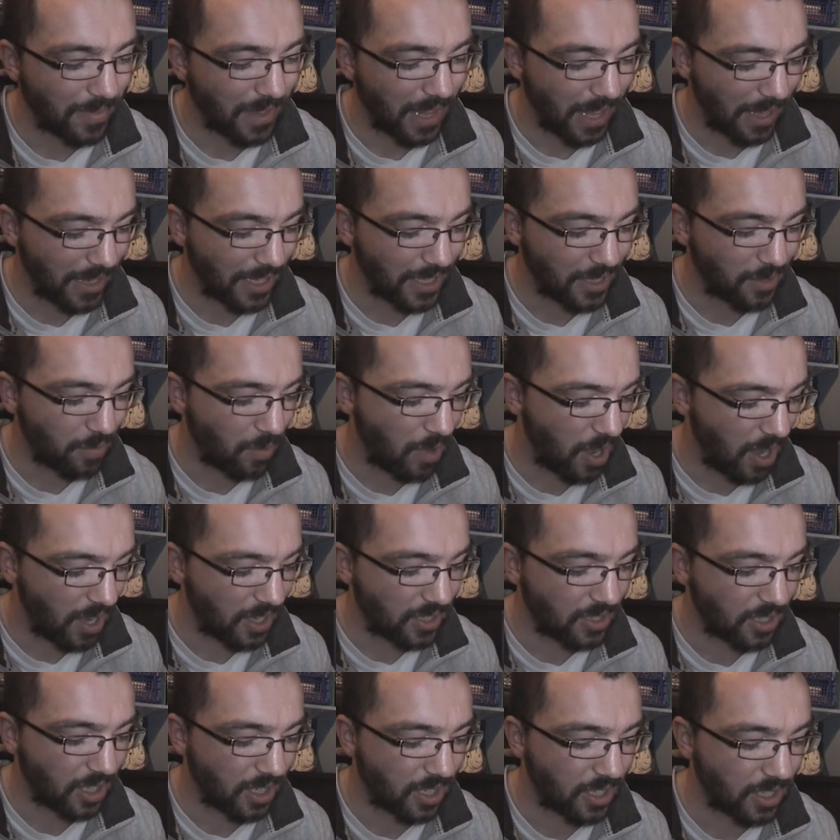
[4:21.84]
Now this
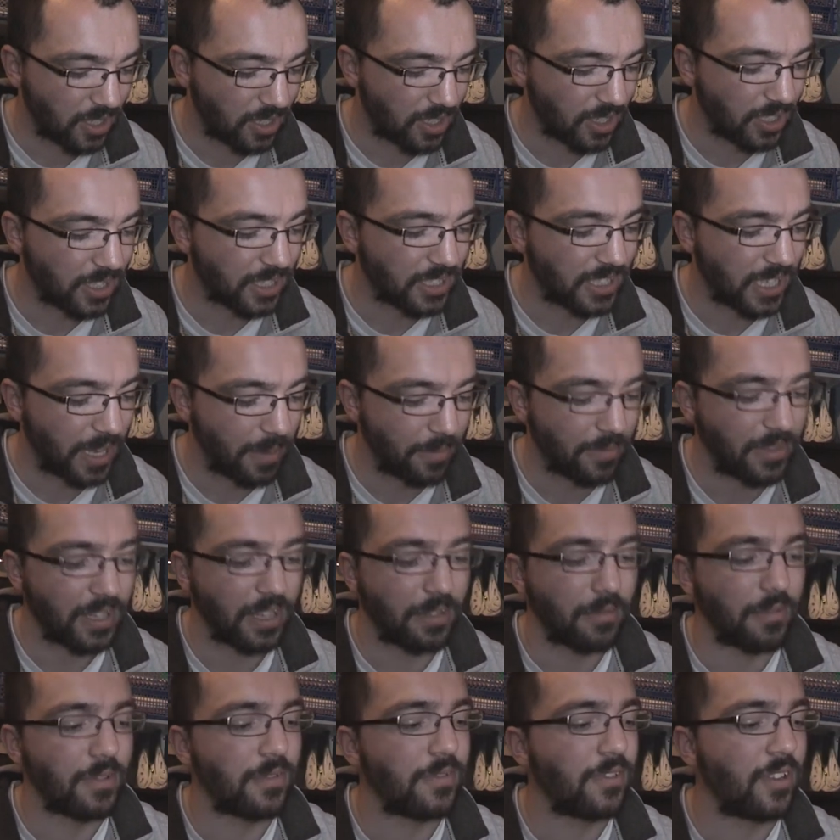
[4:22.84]
works. I could do the same
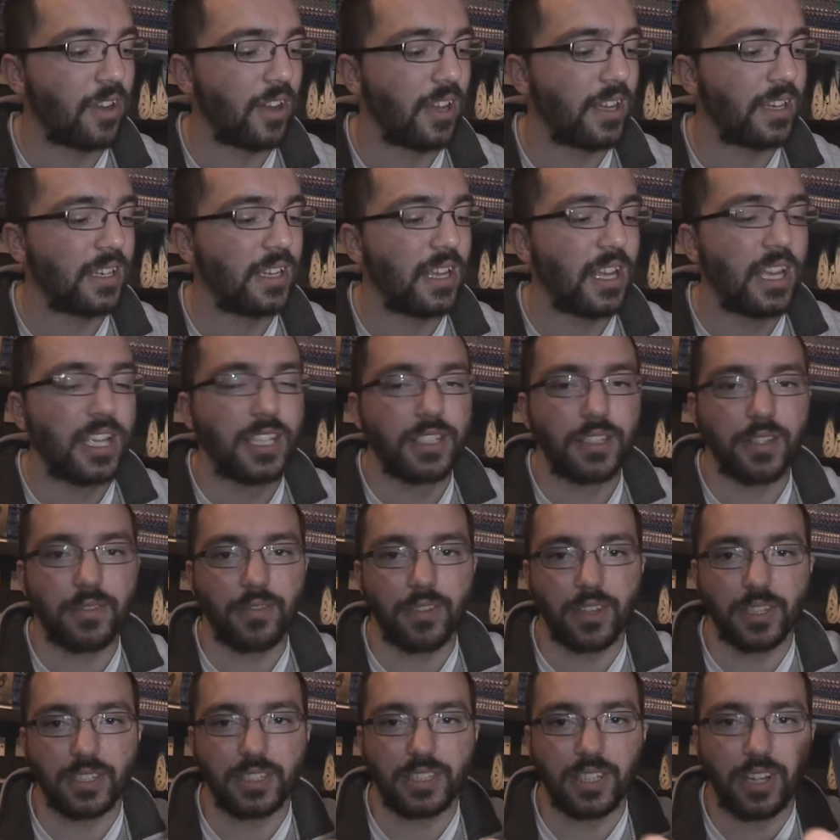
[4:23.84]
thing with 9. So
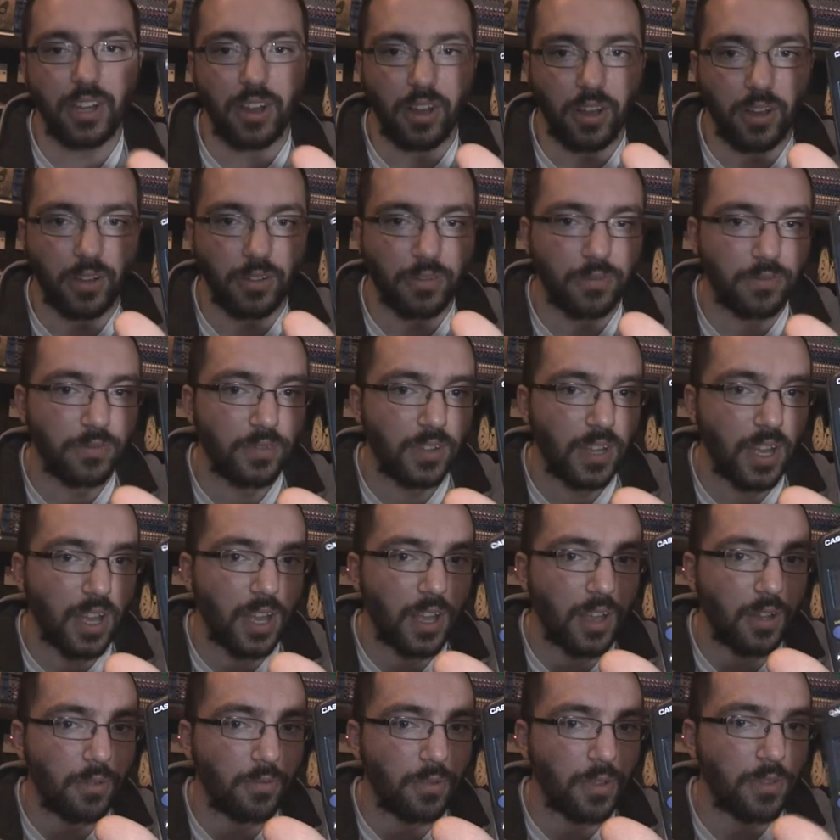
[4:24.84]
if I start off
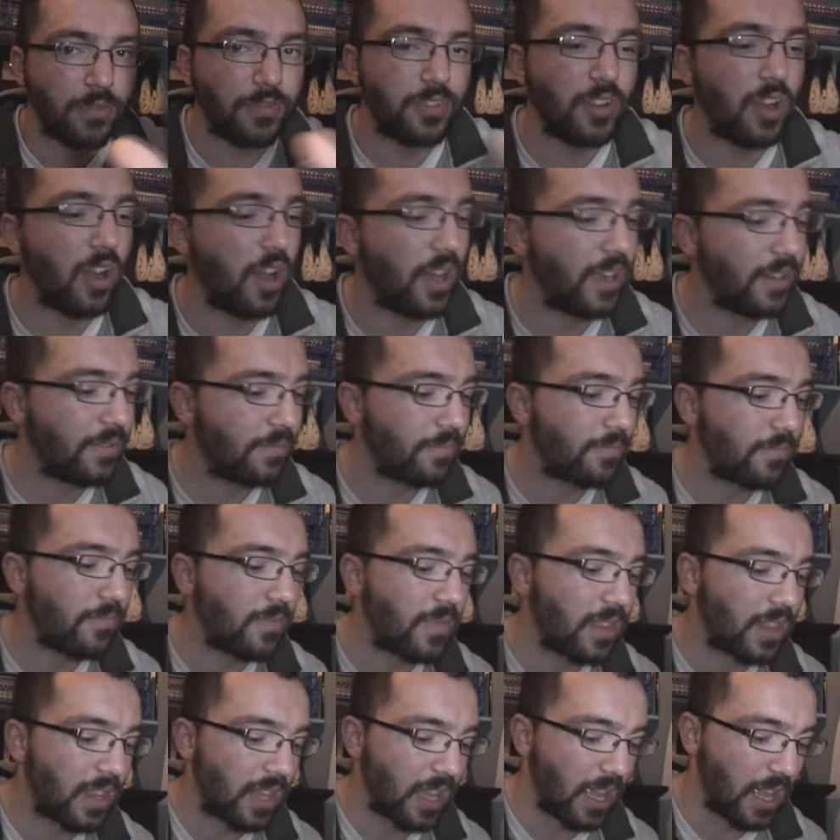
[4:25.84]
with 9,
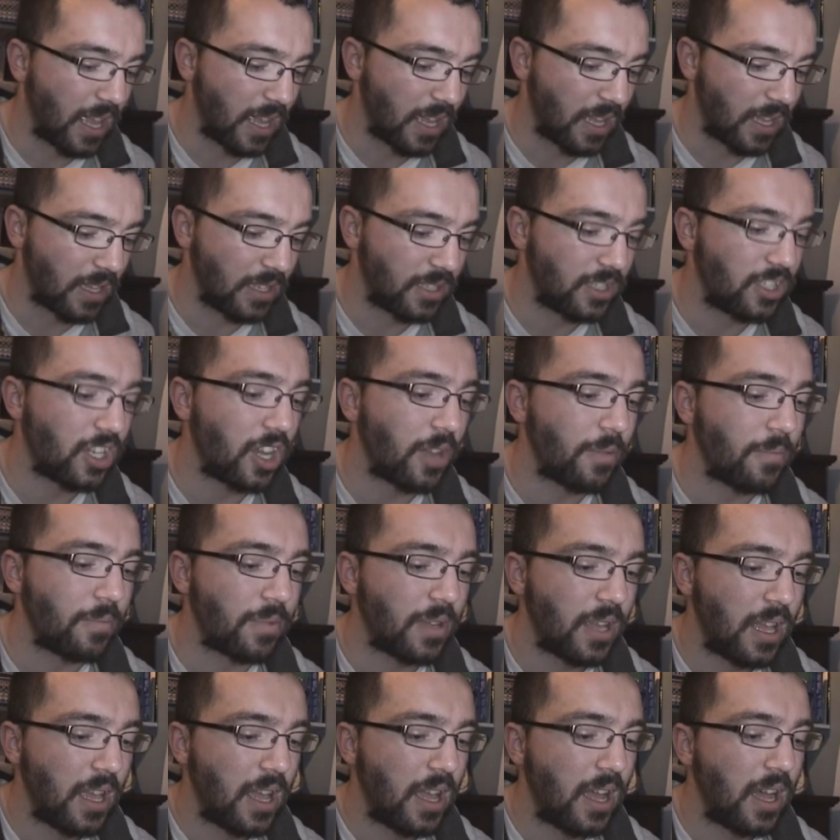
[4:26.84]
type
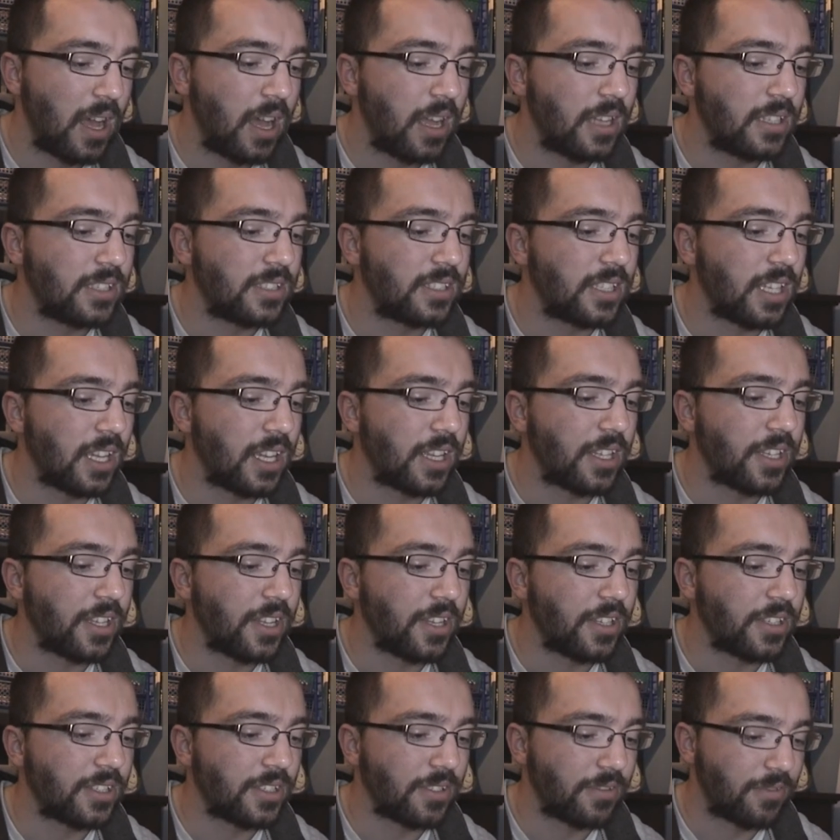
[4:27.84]
answer,
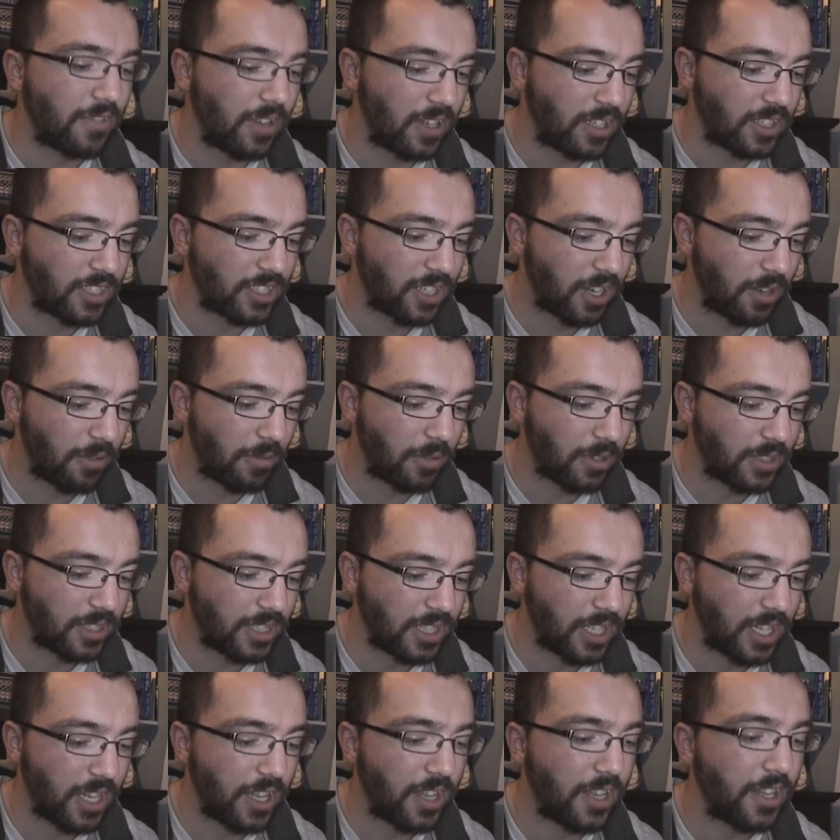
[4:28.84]
use the function I want
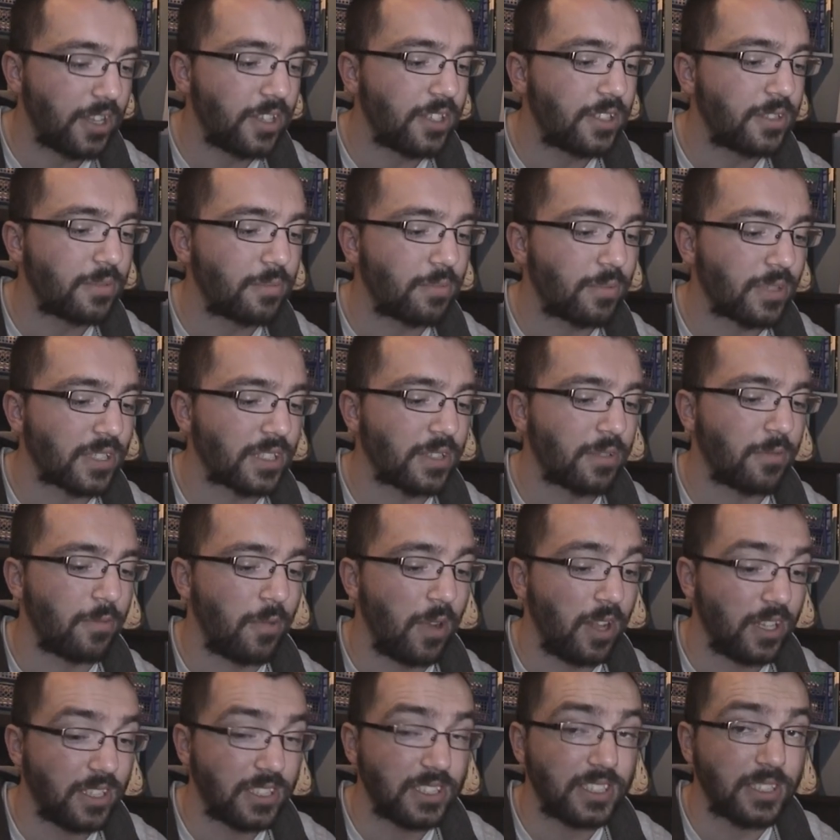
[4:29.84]
to use, press it
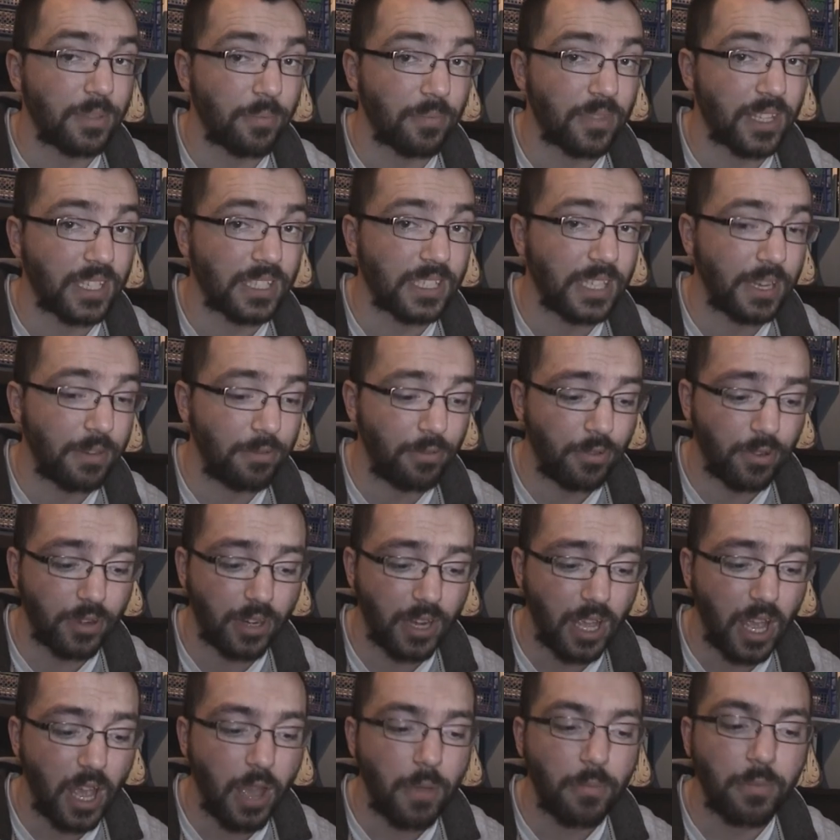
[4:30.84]
once, something
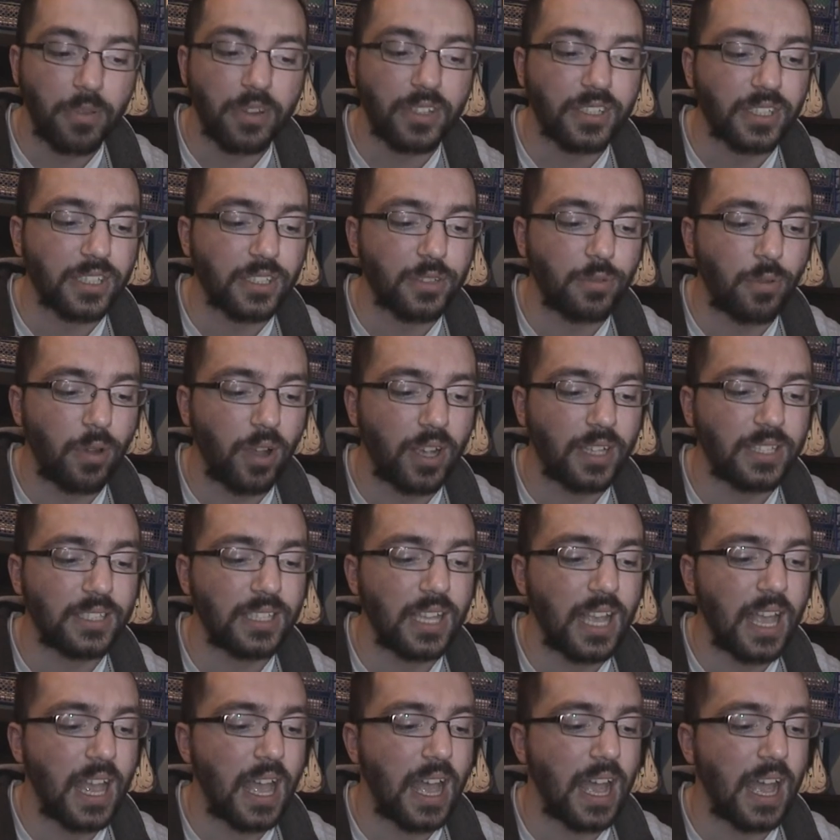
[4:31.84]
different, press it
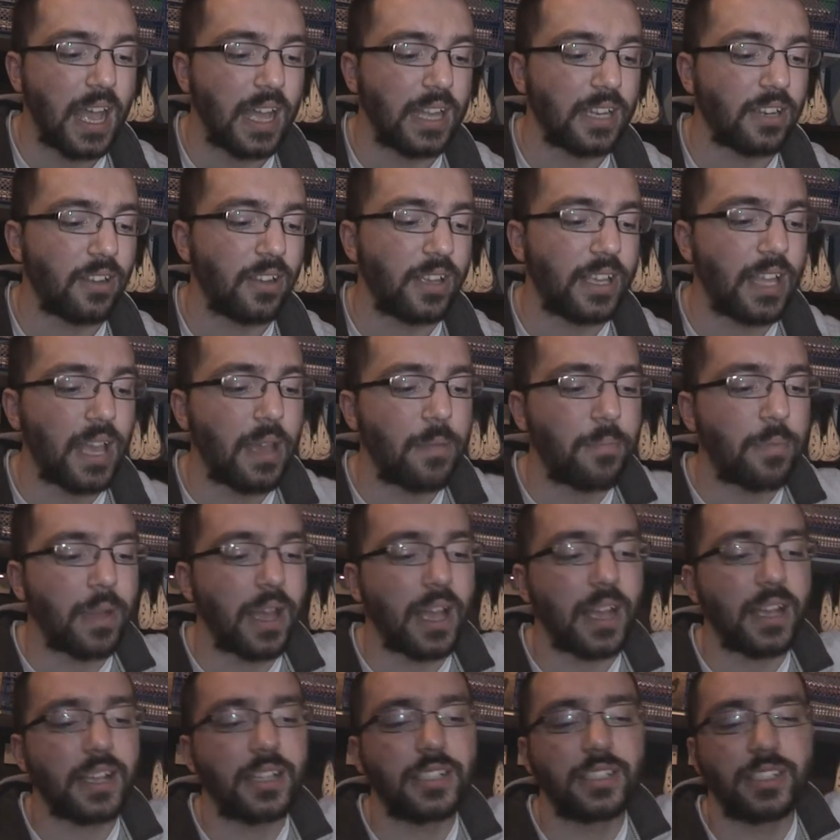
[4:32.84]
twice, and I get
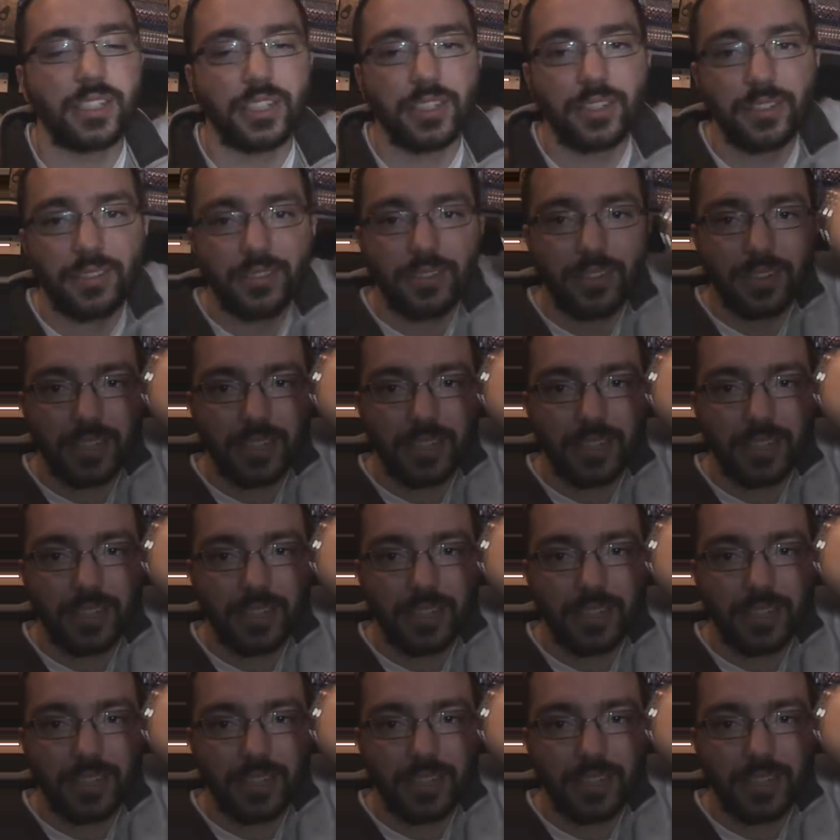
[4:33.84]
back to,